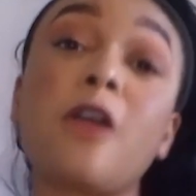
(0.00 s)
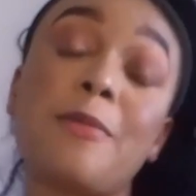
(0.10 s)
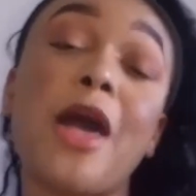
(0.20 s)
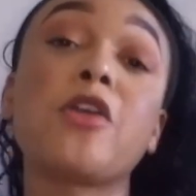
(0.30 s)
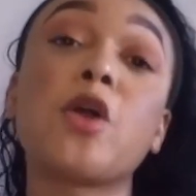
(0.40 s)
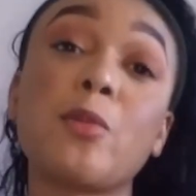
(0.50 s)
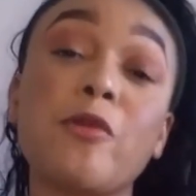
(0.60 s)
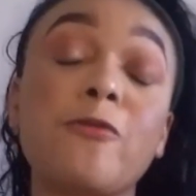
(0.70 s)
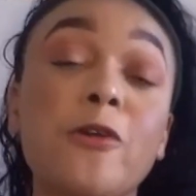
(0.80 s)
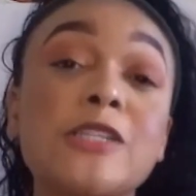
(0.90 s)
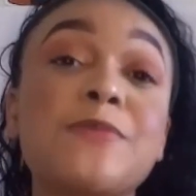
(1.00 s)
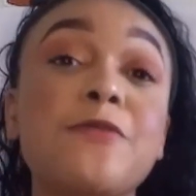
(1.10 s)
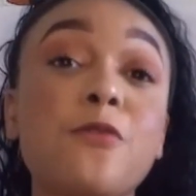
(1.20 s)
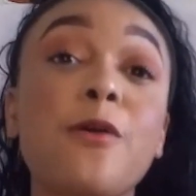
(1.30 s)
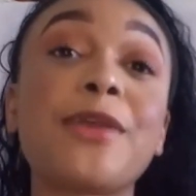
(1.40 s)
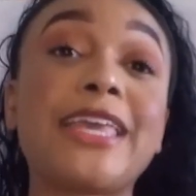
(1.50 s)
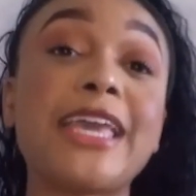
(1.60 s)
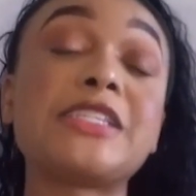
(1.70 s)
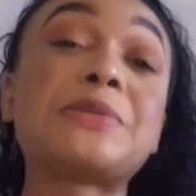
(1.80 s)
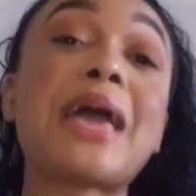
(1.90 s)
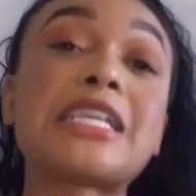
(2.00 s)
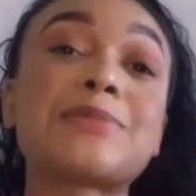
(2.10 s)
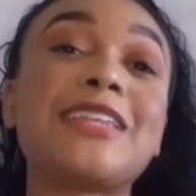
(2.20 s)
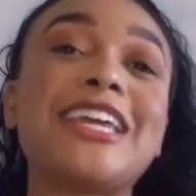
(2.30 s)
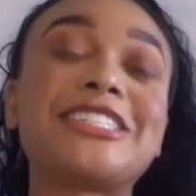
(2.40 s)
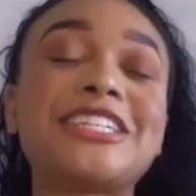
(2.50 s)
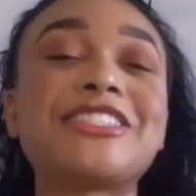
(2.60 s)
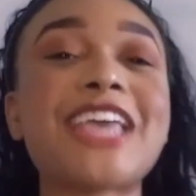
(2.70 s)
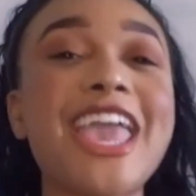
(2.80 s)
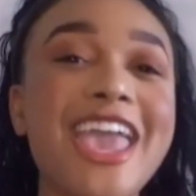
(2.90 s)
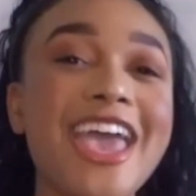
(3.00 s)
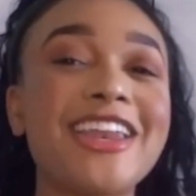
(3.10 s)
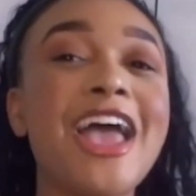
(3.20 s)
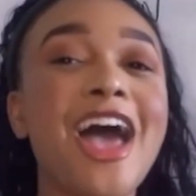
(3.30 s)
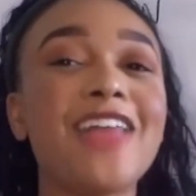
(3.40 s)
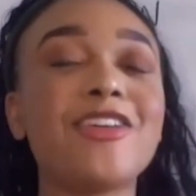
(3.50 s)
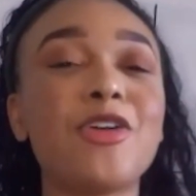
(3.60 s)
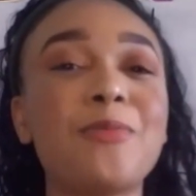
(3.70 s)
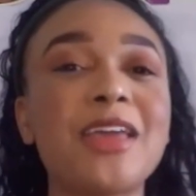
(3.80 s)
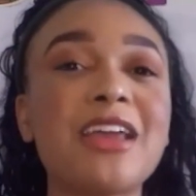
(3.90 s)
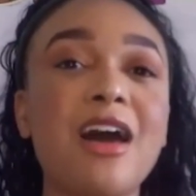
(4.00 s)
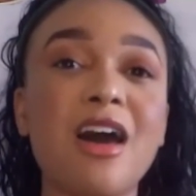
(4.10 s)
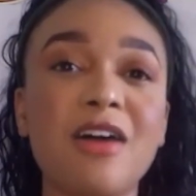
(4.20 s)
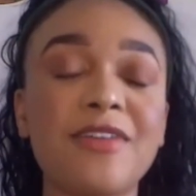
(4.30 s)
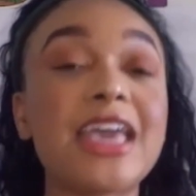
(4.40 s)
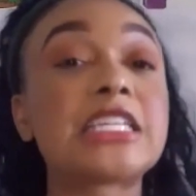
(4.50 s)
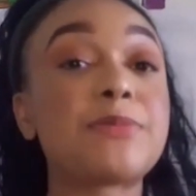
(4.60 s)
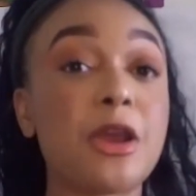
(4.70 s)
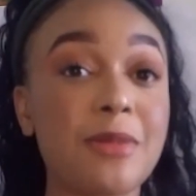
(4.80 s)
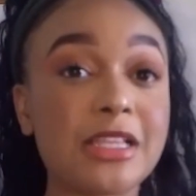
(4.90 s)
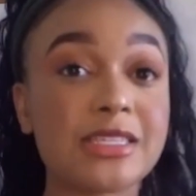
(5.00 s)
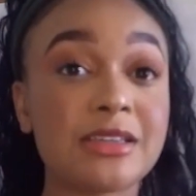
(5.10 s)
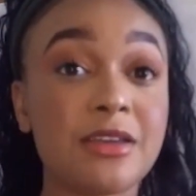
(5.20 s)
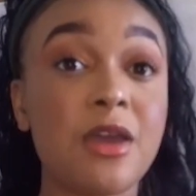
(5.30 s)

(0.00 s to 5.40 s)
about normal force before we get into explanations and a little bit of experiments.